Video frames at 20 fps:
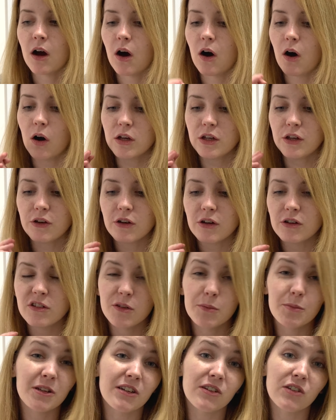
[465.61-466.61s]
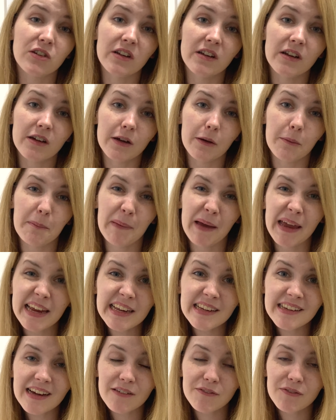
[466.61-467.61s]
Are you going to potentially look at
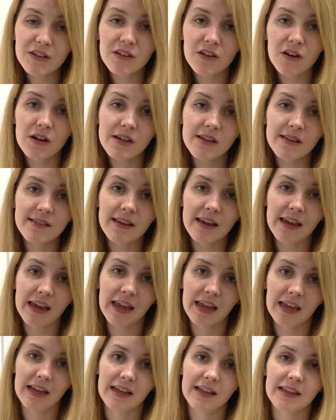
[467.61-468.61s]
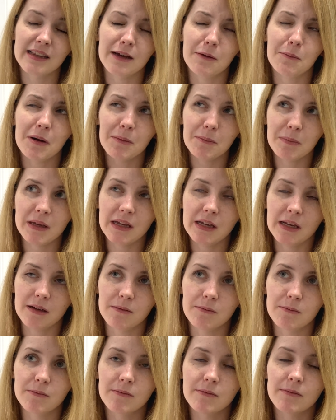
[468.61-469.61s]
paid advertising? That might be,
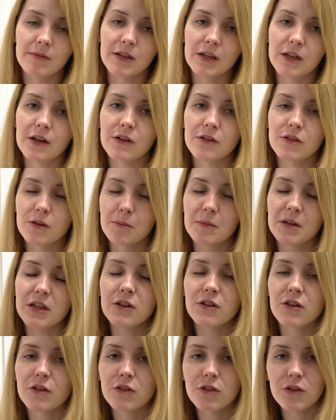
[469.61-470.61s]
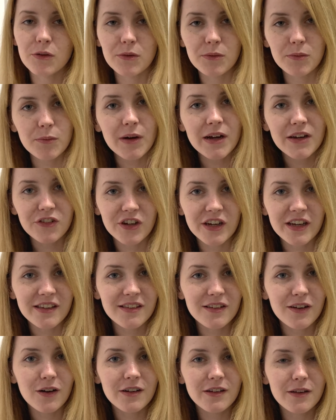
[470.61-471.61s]
something you don't do as you get
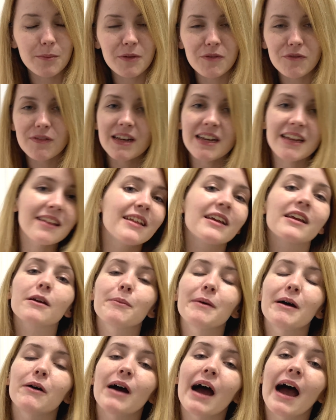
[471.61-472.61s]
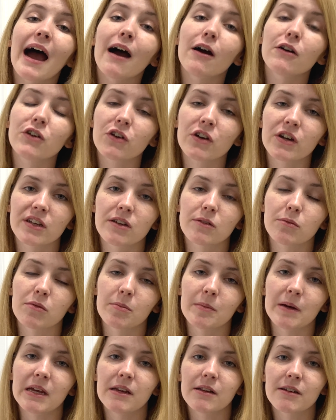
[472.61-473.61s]
started, but really think about how you're going to
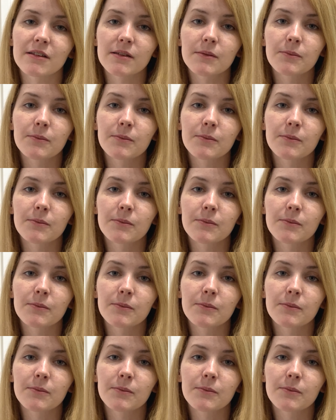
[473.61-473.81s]
promote.